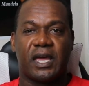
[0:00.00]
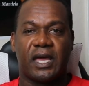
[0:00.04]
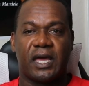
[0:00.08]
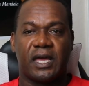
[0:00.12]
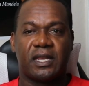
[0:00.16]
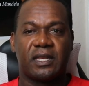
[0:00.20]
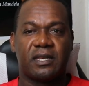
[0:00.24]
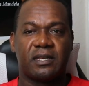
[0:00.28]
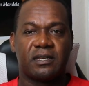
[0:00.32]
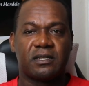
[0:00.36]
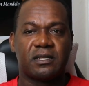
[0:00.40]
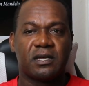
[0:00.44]

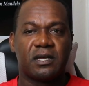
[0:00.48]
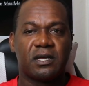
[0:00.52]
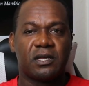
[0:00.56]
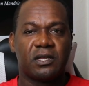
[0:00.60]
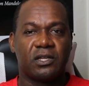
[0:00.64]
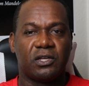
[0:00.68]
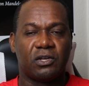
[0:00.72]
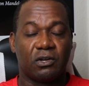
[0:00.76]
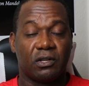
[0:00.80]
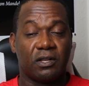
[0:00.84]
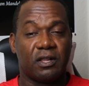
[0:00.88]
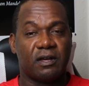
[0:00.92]
and
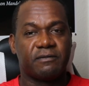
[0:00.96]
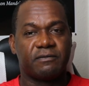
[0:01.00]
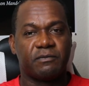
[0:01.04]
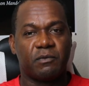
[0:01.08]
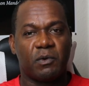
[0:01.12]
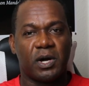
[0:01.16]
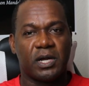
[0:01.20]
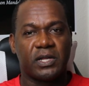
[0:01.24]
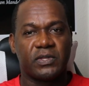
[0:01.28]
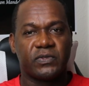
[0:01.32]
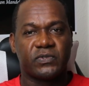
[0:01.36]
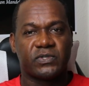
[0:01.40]
your
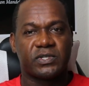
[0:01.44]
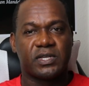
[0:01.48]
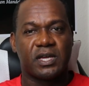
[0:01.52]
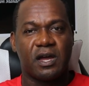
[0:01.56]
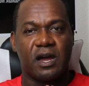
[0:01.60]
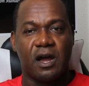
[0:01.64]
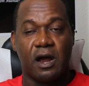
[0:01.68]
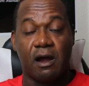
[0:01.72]
loved ones.